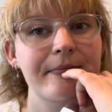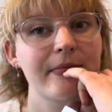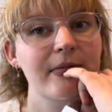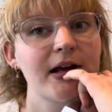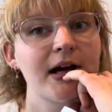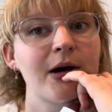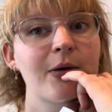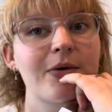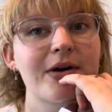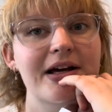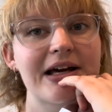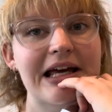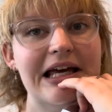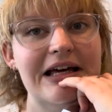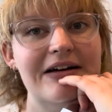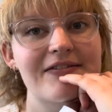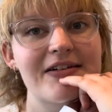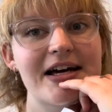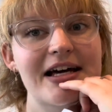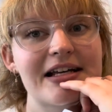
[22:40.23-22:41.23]
I want to
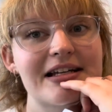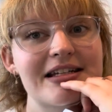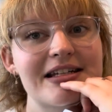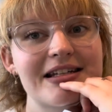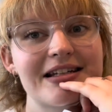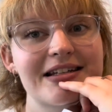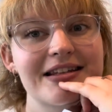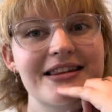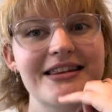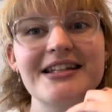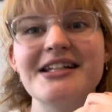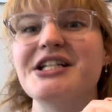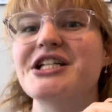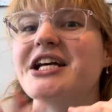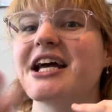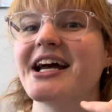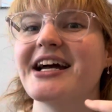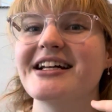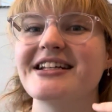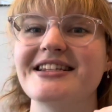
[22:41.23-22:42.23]
give it the
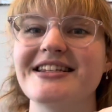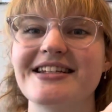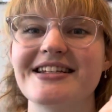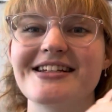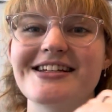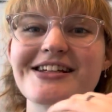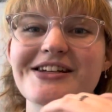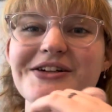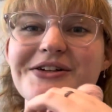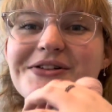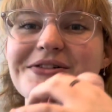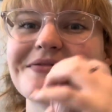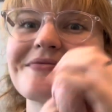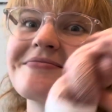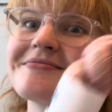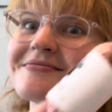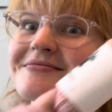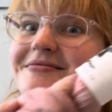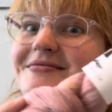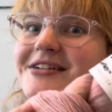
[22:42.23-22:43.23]
chance to
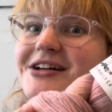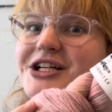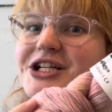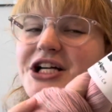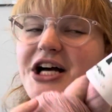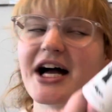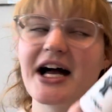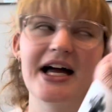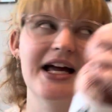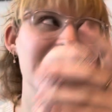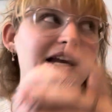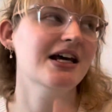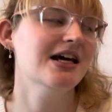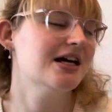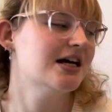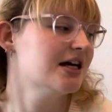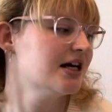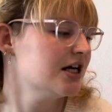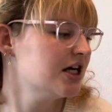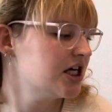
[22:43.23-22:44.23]
shine.
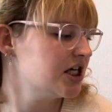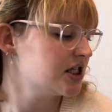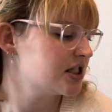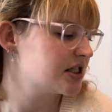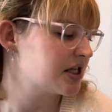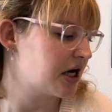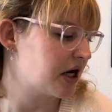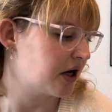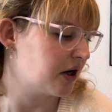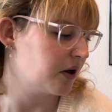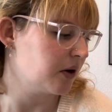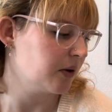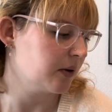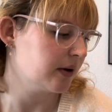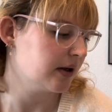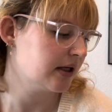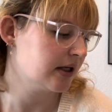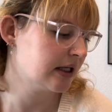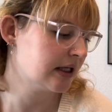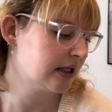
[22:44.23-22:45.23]
So
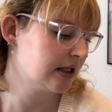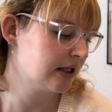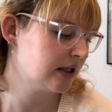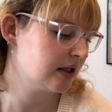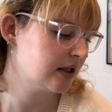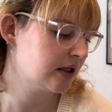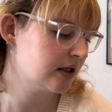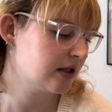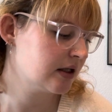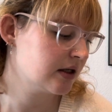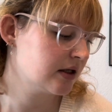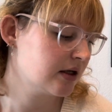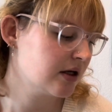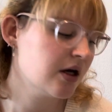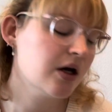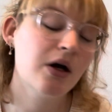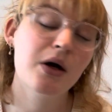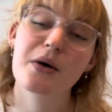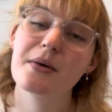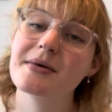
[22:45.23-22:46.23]

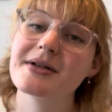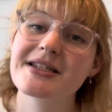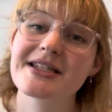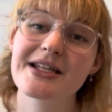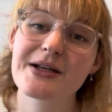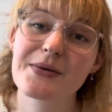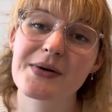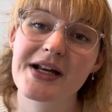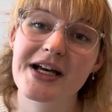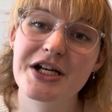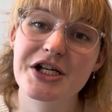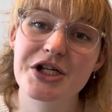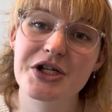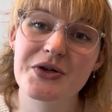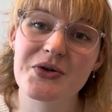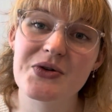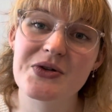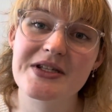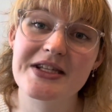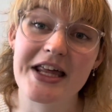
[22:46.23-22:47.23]
we'll see what I
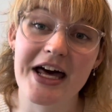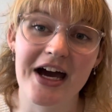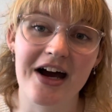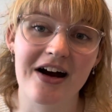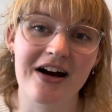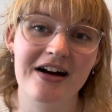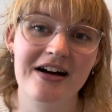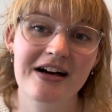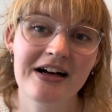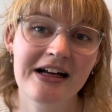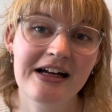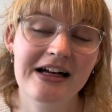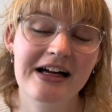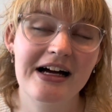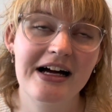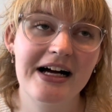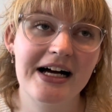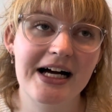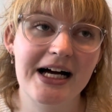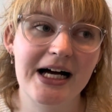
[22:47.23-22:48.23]
choose there.
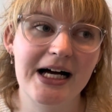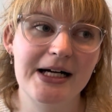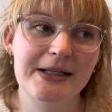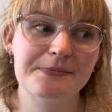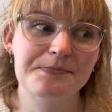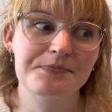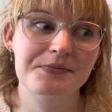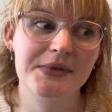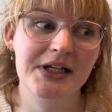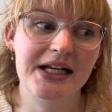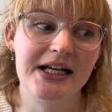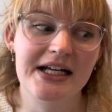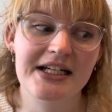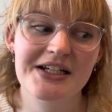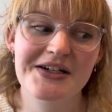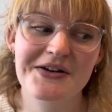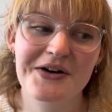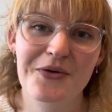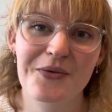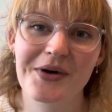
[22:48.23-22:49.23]
And I
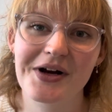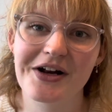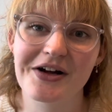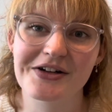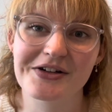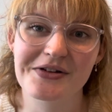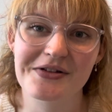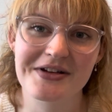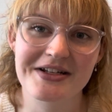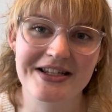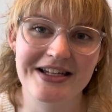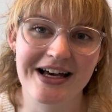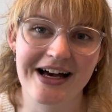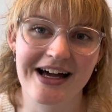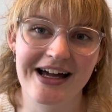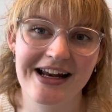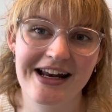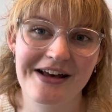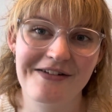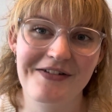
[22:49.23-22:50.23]
don't know when I'll do this
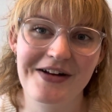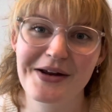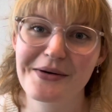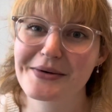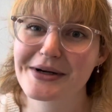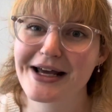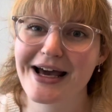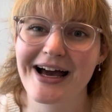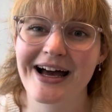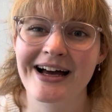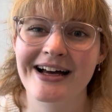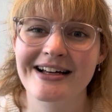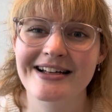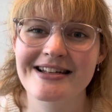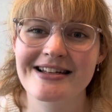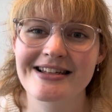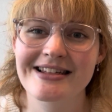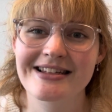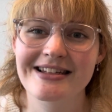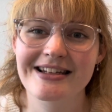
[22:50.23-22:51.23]
yet. If anyone
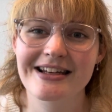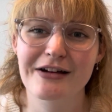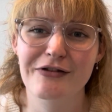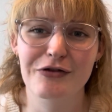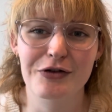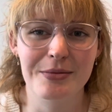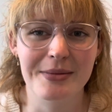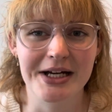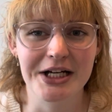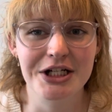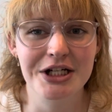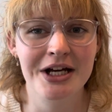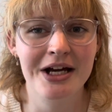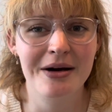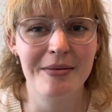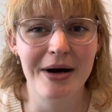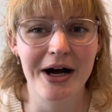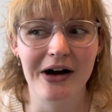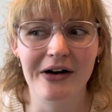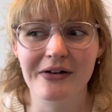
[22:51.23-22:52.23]
has information
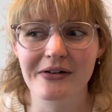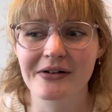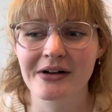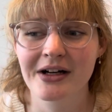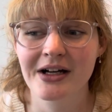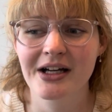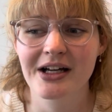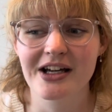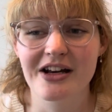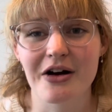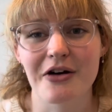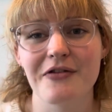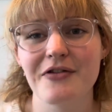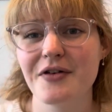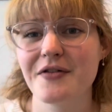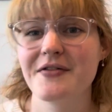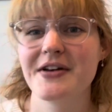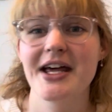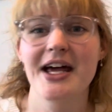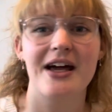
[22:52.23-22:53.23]
about, you know, if
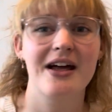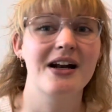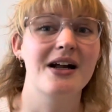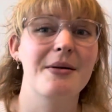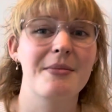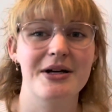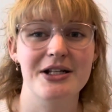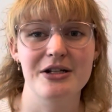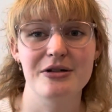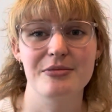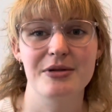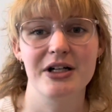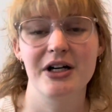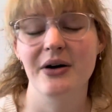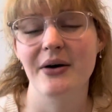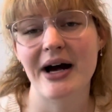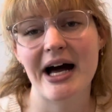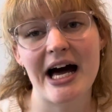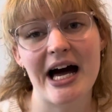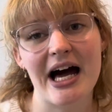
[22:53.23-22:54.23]
you've knit a Musselburgh
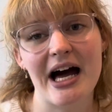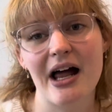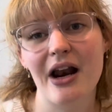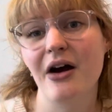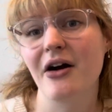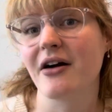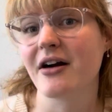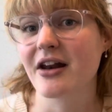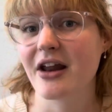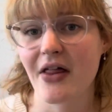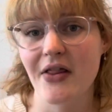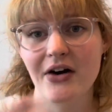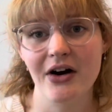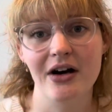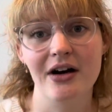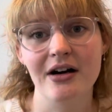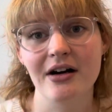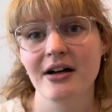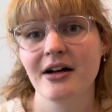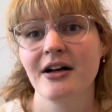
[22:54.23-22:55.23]
hat or
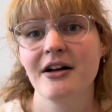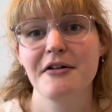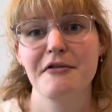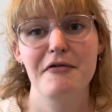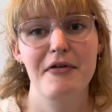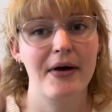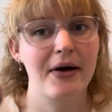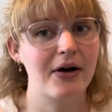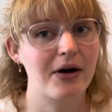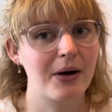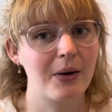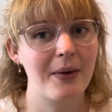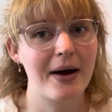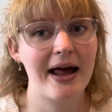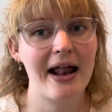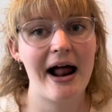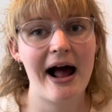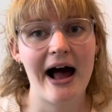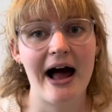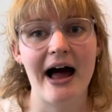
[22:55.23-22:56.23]
another fingering weight
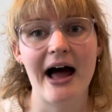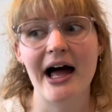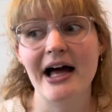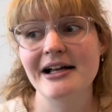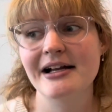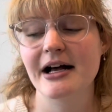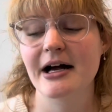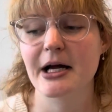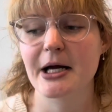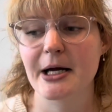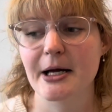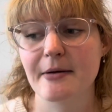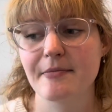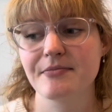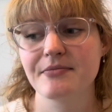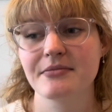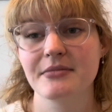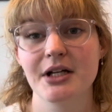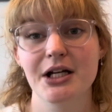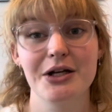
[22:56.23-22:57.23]
hat,
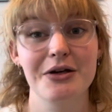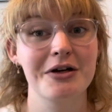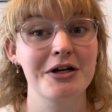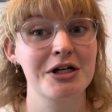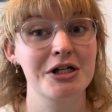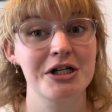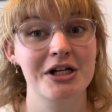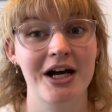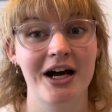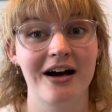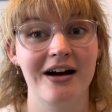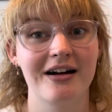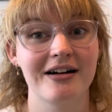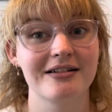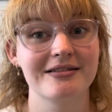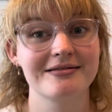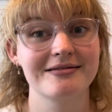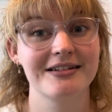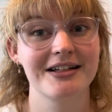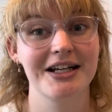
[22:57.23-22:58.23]
and you can
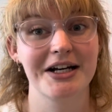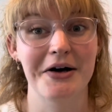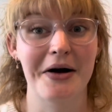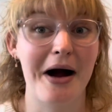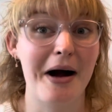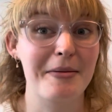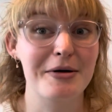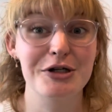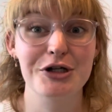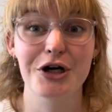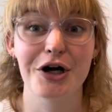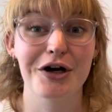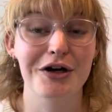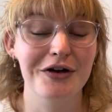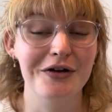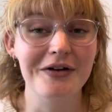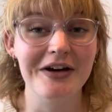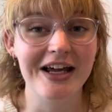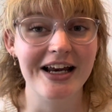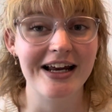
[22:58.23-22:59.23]
share, you know, how much yarn you
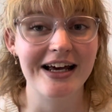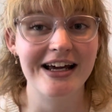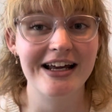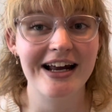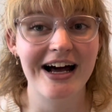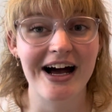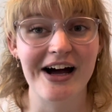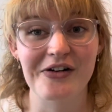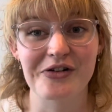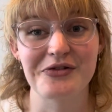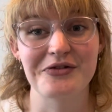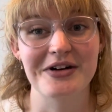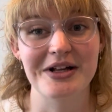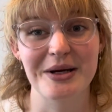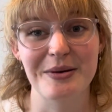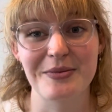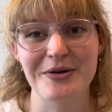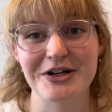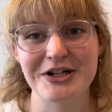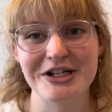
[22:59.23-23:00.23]
needed, I would really
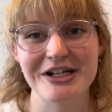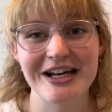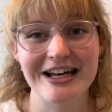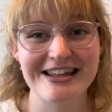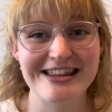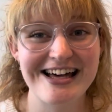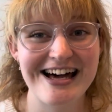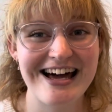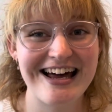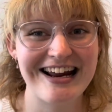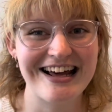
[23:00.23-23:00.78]
appreciate that.